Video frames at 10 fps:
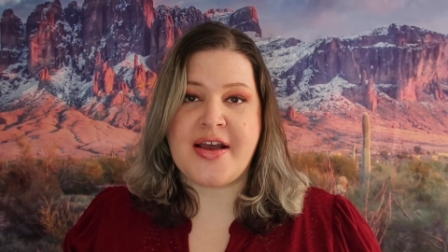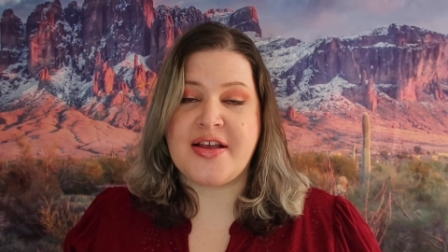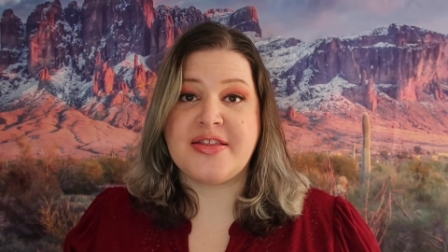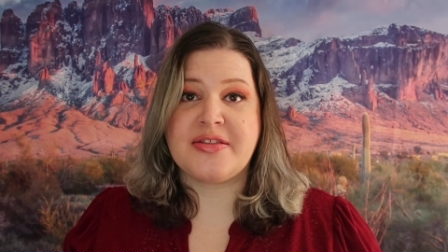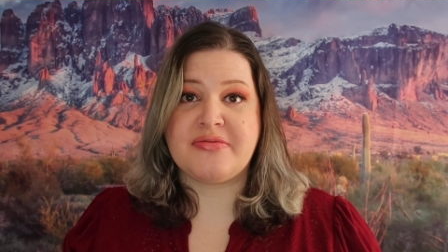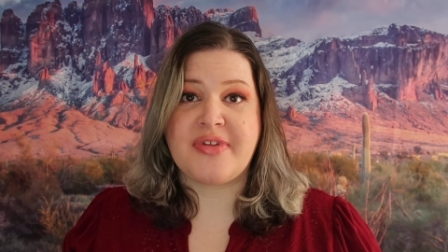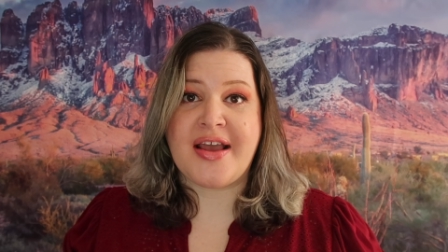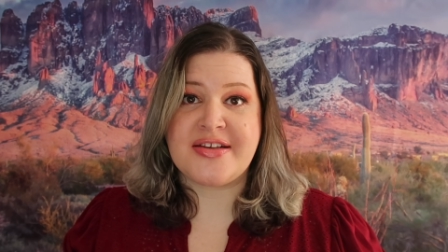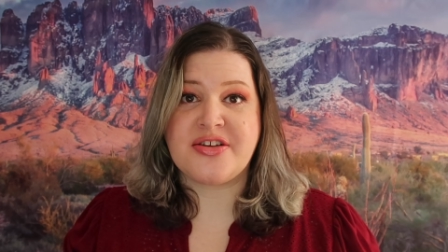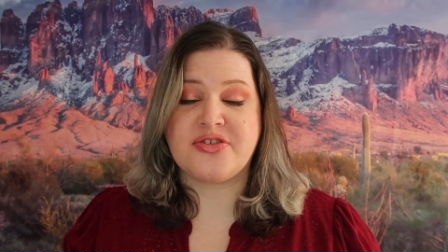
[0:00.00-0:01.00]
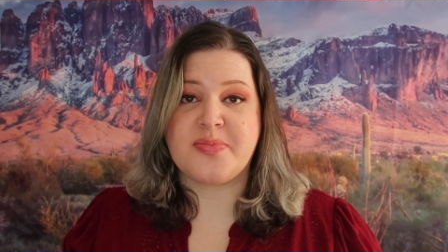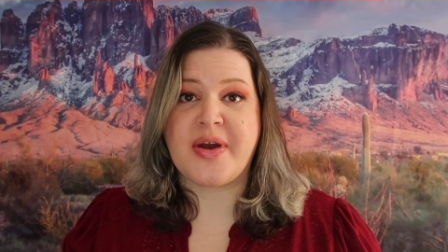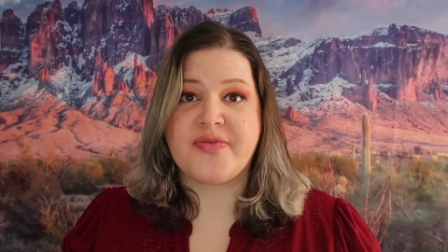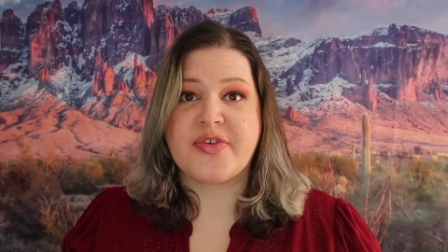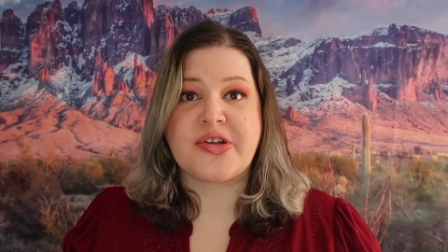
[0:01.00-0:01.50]
I soaked
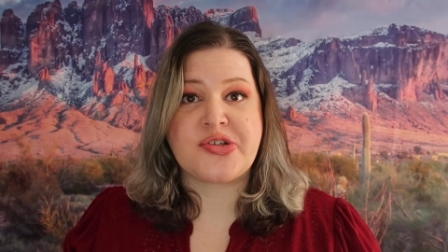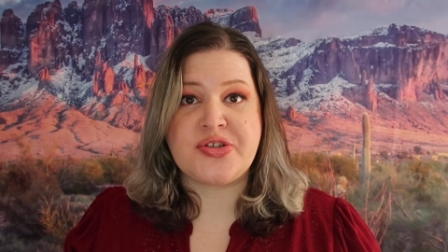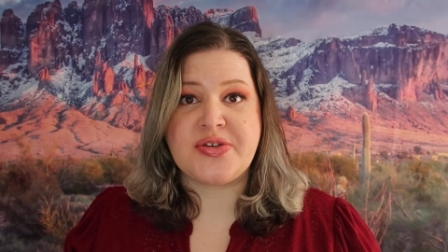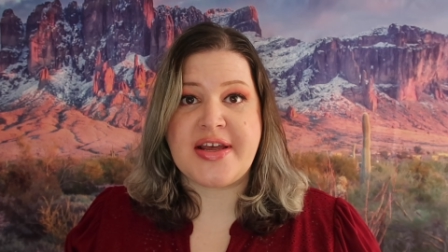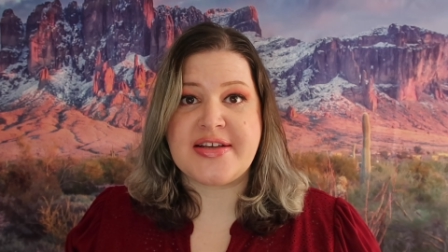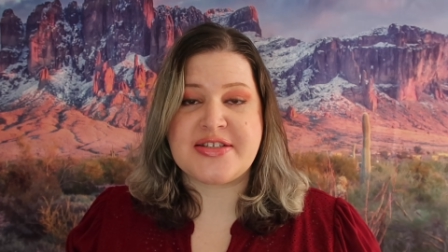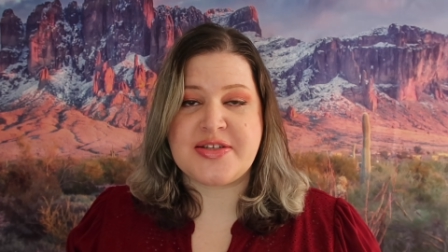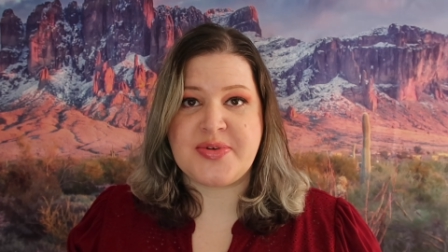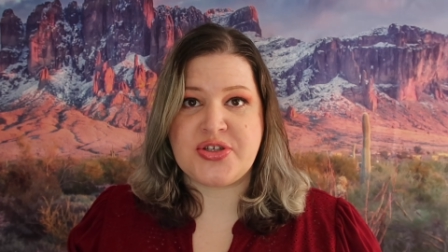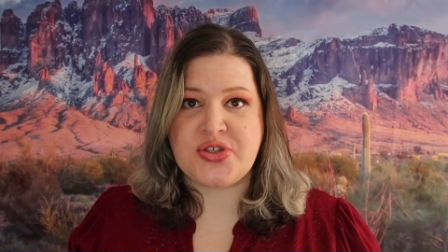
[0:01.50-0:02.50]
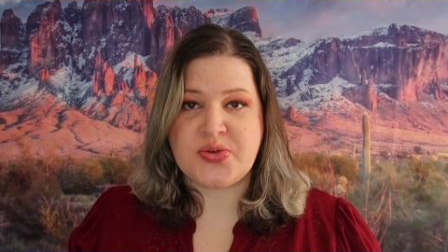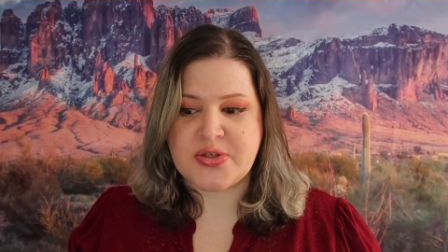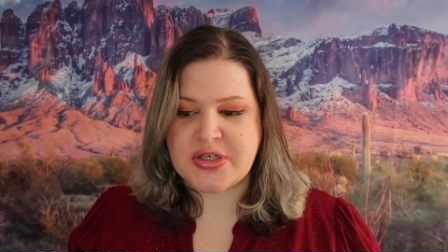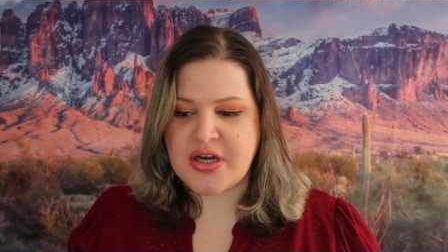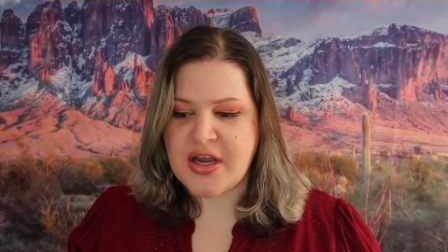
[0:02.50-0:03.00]
mine for like 2 days to be
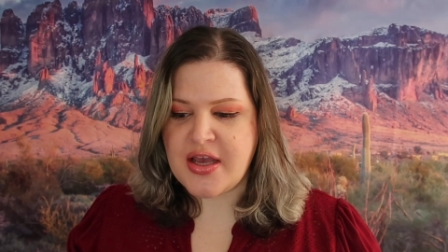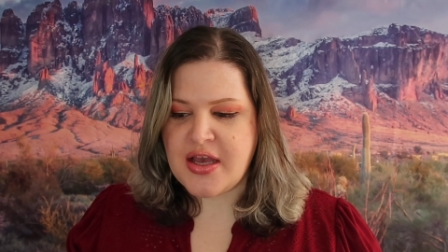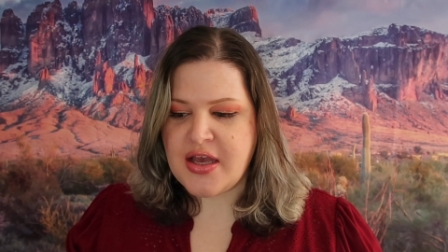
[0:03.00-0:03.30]
sure.